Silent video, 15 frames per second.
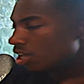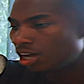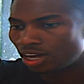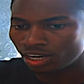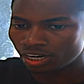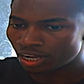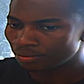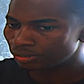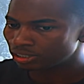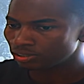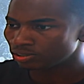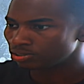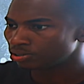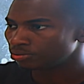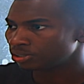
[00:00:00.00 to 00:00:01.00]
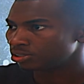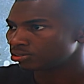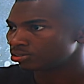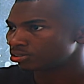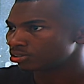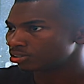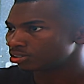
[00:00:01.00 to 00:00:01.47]
No, we
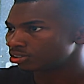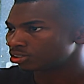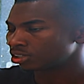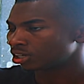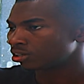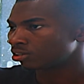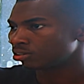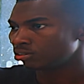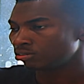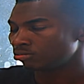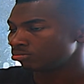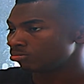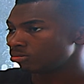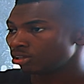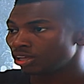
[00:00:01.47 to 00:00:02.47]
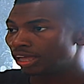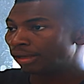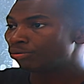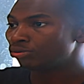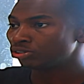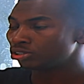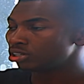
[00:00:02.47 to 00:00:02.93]
still talk. Cool. So
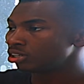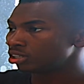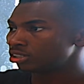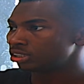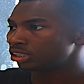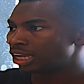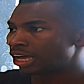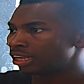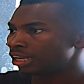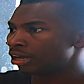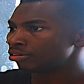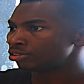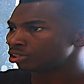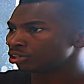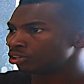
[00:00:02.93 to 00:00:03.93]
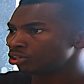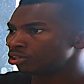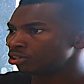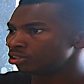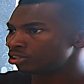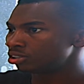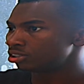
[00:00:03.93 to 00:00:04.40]
it was good. Like that was a
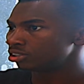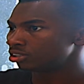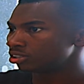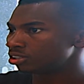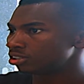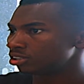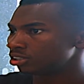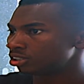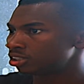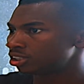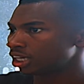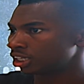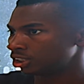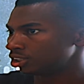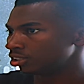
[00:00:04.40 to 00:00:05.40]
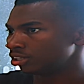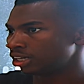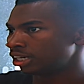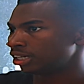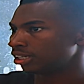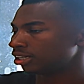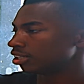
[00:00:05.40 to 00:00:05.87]
good session.
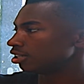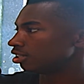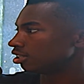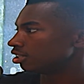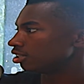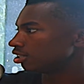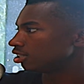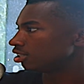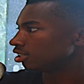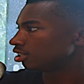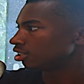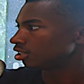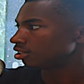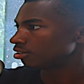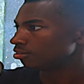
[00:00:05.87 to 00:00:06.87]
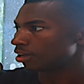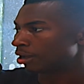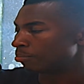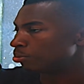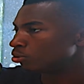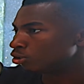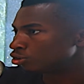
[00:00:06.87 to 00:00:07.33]
Like
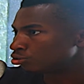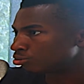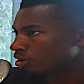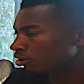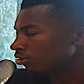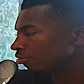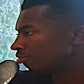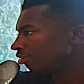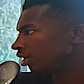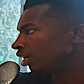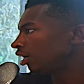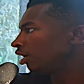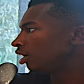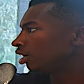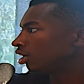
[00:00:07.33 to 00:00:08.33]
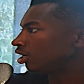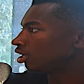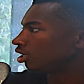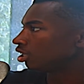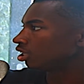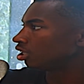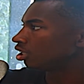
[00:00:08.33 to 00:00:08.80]
I bought a trophy.
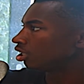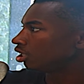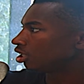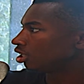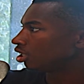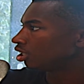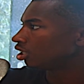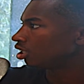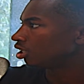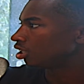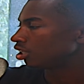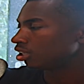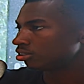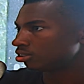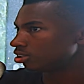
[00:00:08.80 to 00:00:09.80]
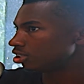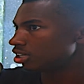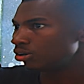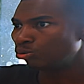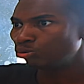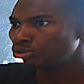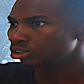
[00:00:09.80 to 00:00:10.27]
It
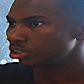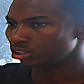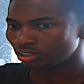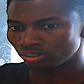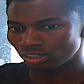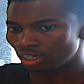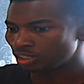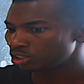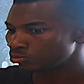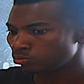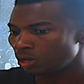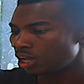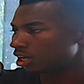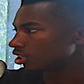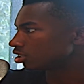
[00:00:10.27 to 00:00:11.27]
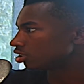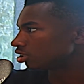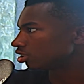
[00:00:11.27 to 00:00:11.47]
just worked.